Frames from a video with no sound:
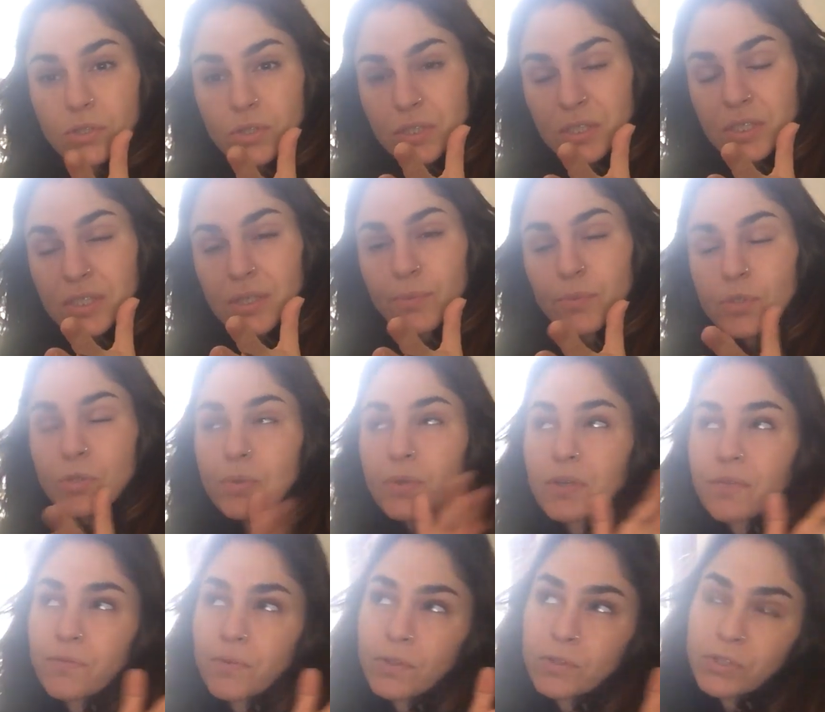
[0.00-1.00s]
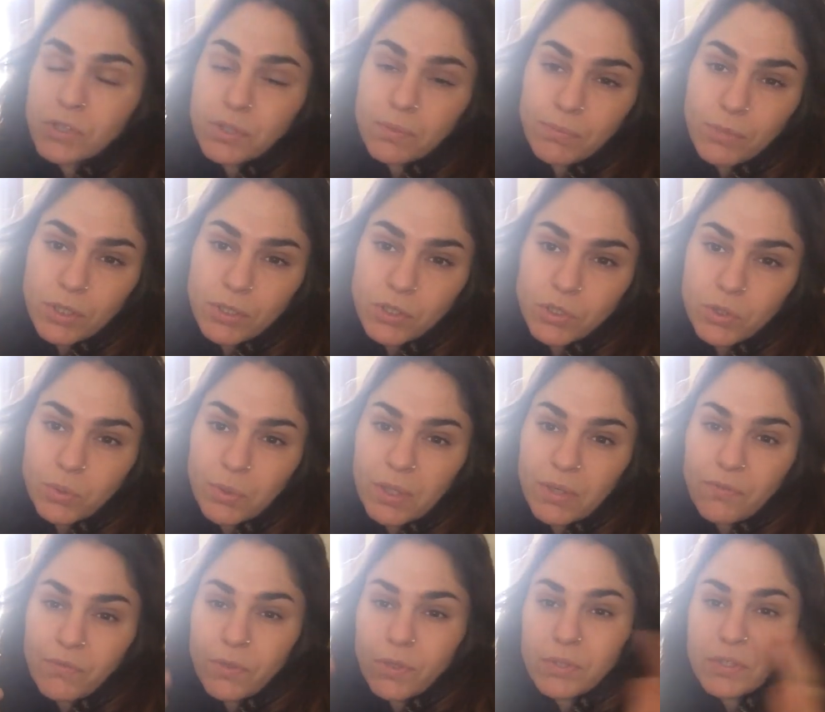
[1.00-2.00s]
december 21st to march
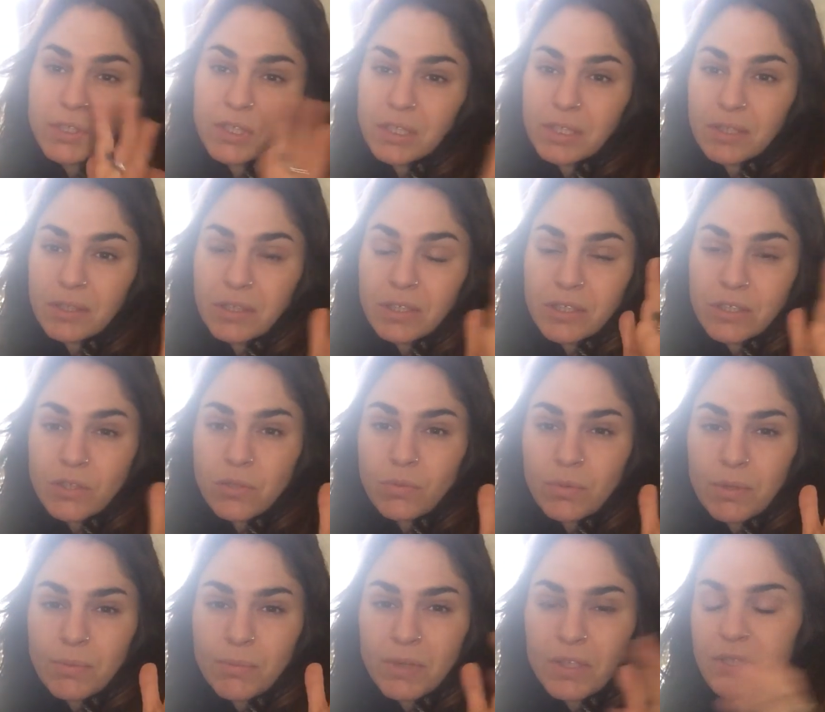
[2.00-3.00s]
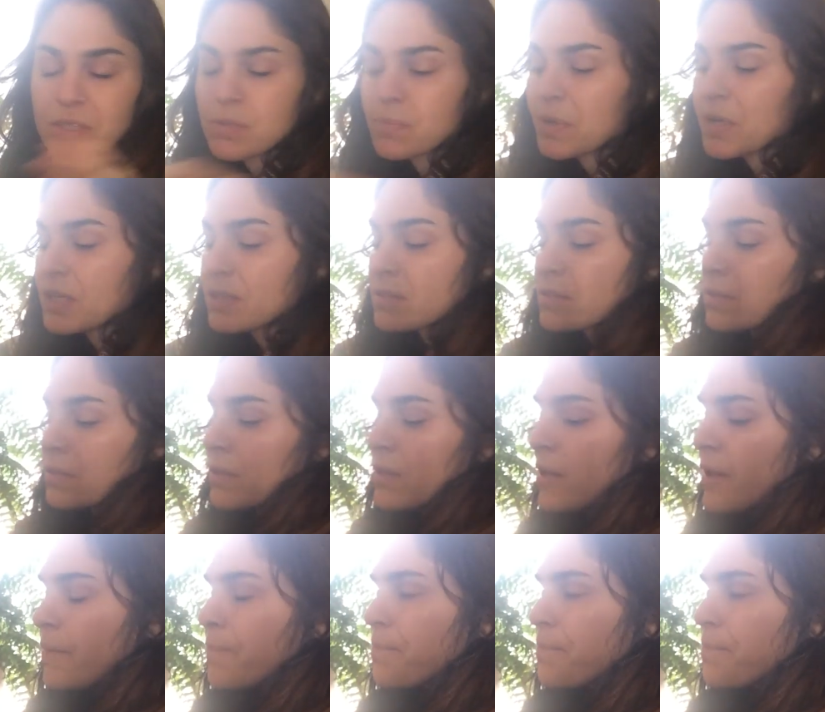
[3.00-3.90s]
21st i did these three month spans and